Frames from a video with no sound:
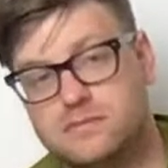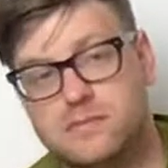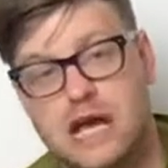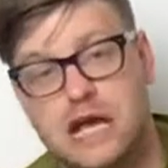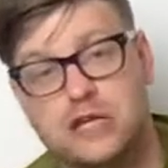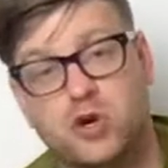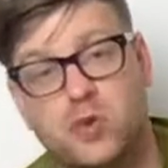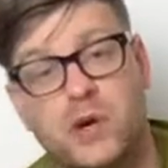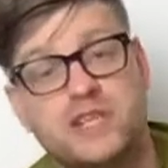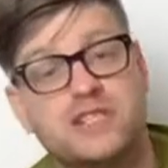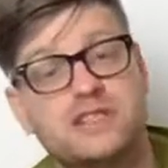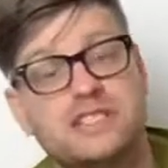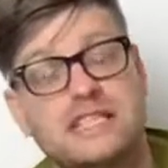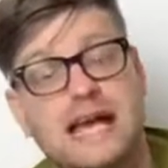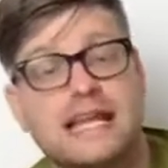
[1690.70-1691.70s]
And your
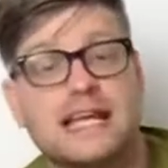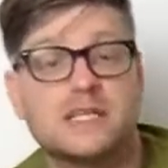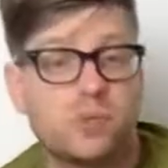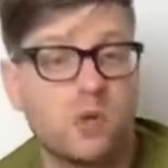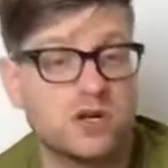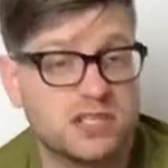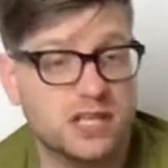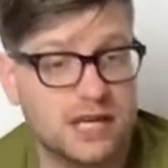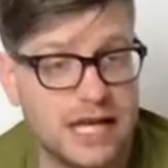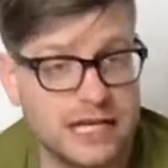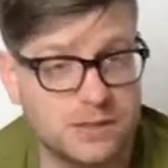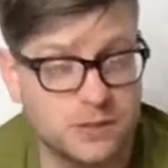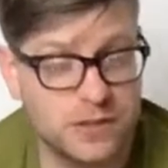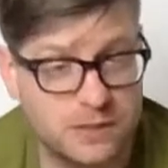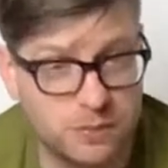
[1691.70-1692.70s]
question 10 is, what's the
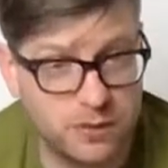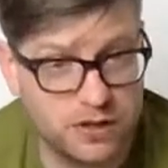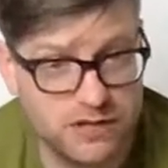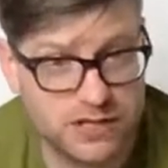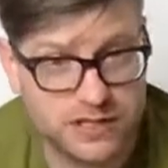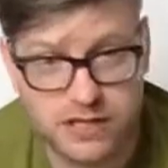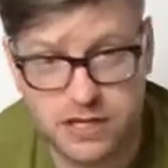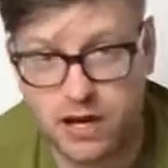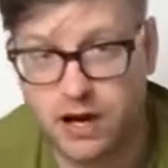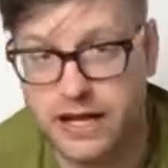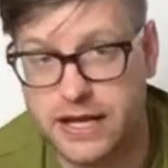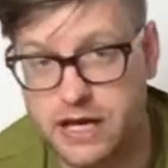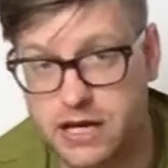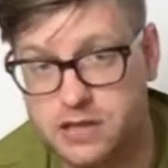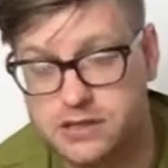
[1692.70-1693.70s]
connection between the previous
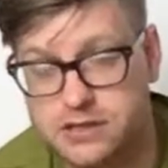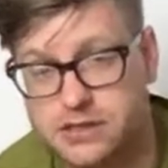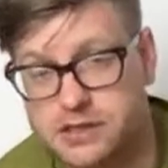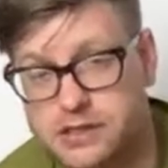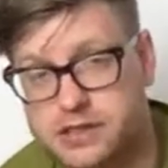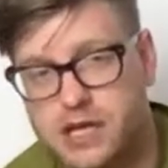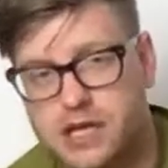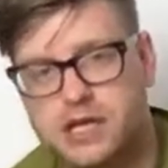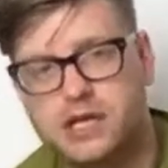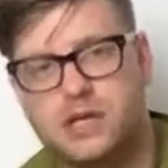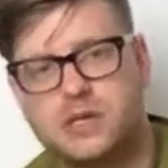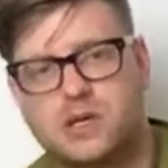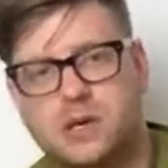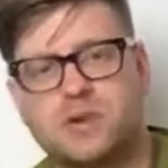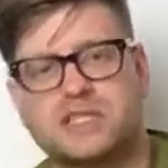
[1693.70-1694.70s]
9 answers?
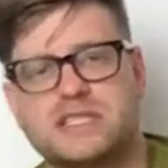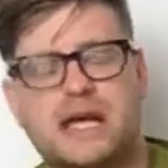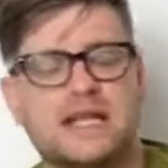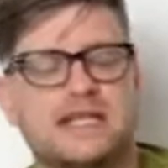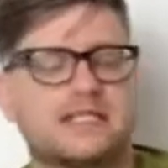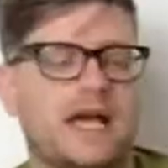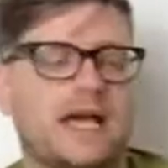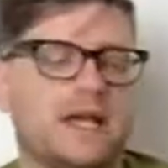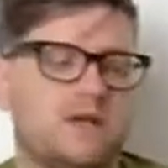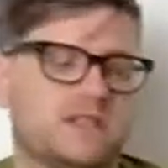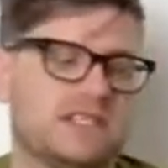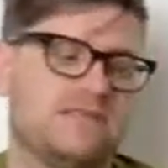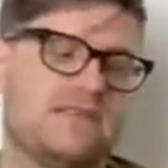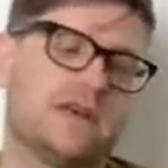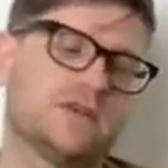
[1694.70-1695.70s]
So I'll press that in a second. I'll just
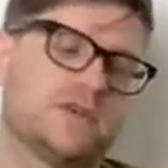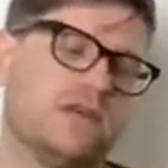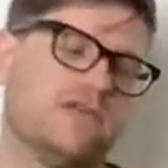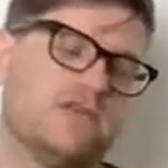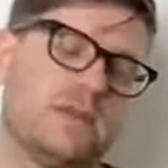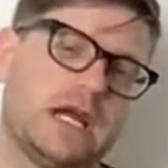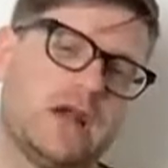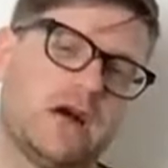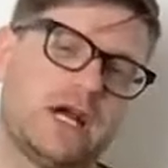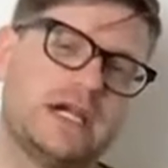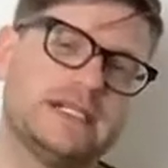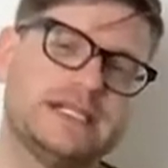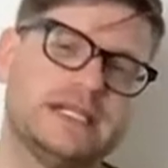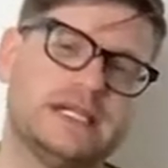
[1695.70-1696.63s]
leave that on screen for a minute longer.